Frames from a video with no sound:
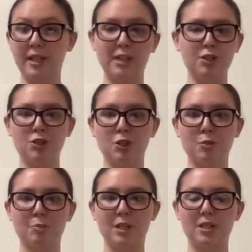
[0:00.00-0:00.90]
It
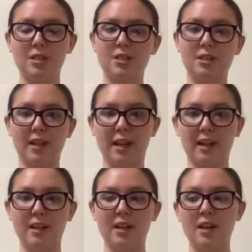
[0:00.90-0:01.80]
shouldn't be
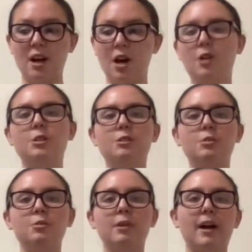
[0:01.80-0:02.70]
like, oh,
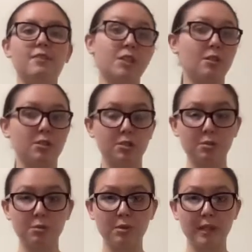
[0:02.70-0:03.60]
you have to go to
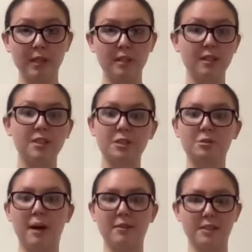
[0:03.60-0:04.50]
school here,
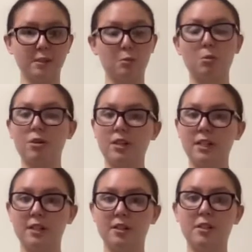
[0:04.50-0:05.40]
you have to work
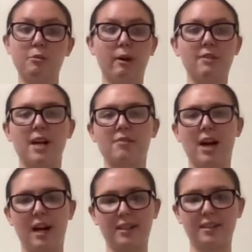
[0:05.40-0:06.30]
here, you have to have
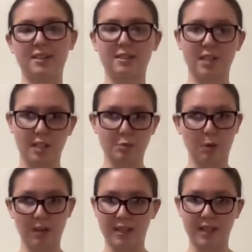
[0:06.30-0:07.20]
access to this
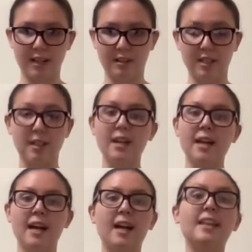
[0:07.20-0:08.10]
part of the area,
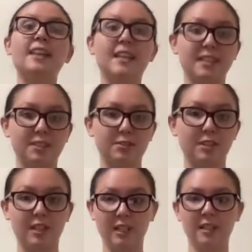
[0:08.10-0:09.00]
and then it's
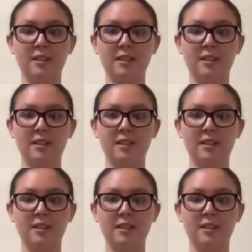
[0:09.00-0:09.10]
free.